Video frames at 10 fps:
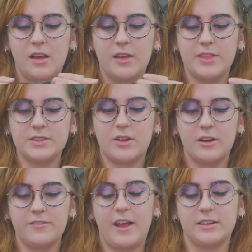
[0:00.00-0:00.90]
This
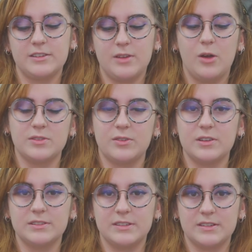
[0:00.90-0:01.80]
artifact is also
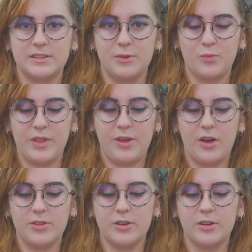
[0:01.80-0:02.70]
consistent with
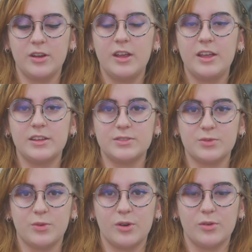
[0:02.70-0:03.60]
other
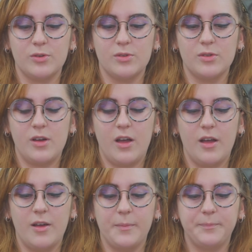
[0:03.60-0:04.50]
historical
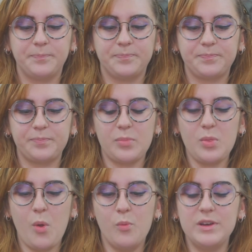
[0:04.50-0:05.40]

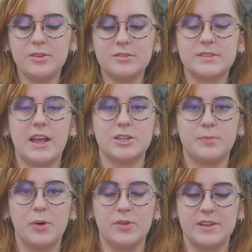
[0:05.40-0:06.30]
window sash
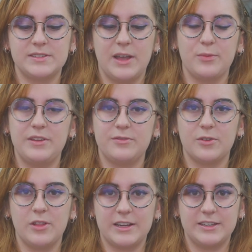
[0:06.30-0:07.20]
pulleys that we've
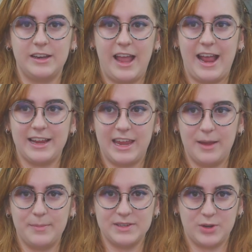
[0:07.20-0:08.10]
collected at
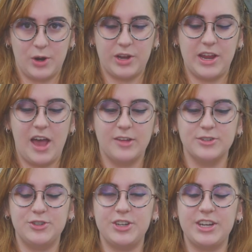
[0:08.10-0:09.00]
campus
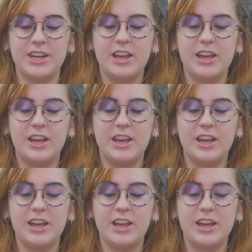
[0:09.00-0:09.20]
archaeology